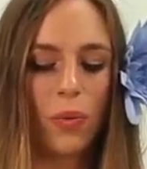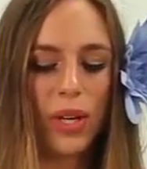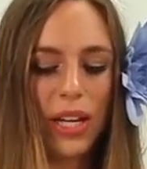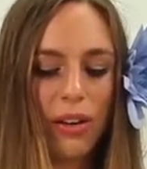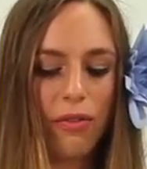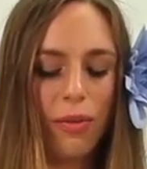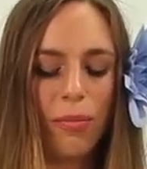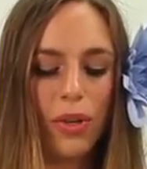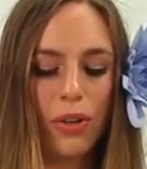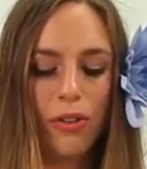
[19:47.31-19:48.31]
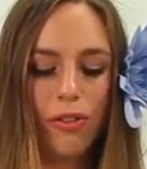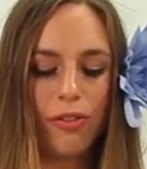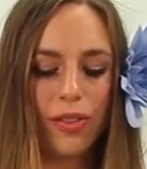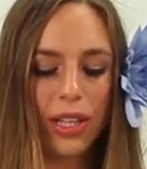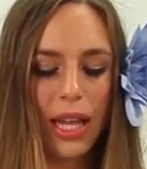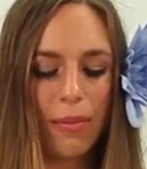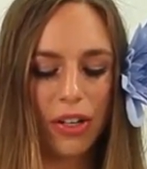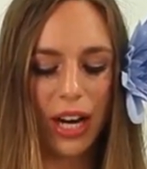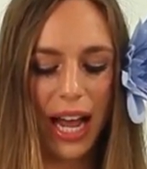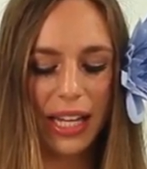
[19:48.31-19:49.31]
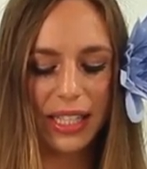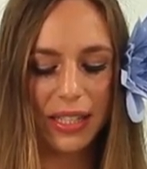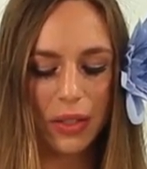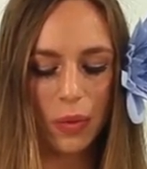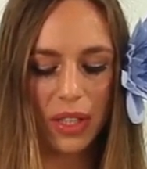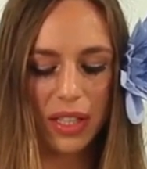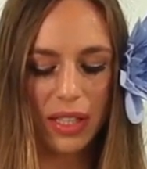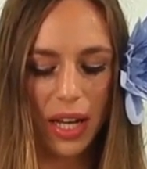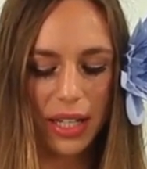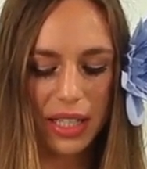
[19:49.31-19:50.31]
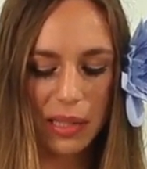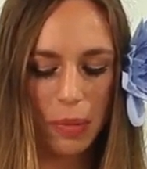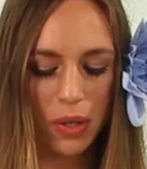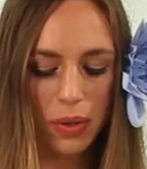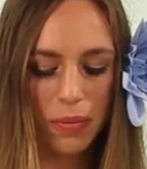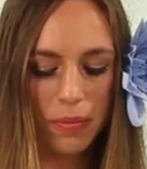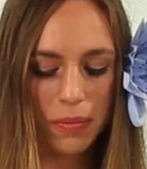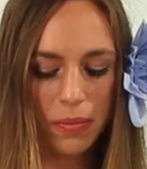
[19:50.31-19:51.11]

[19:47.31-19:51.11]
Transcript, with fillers: we remove the lemongrass with a slotted spoon